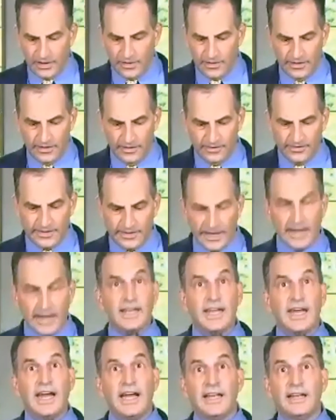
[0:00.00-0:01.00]
These
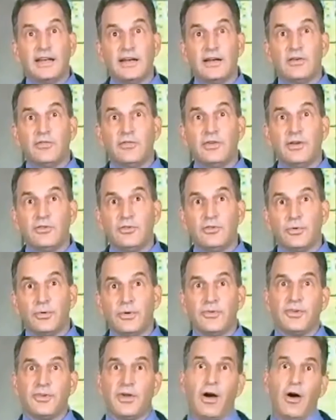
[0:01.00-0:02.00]
dedicated
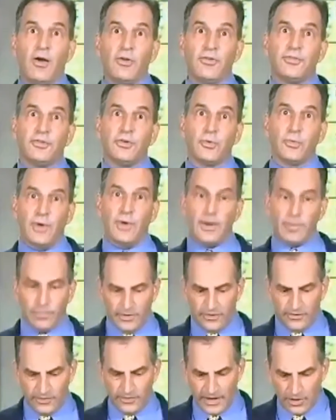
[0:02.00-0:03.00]
individuals also
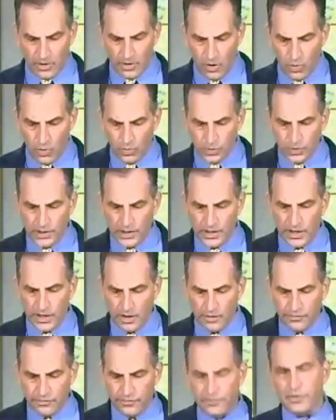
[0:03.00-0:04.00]
represent only
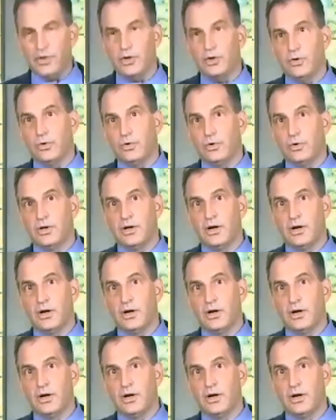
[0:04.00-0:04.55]
a few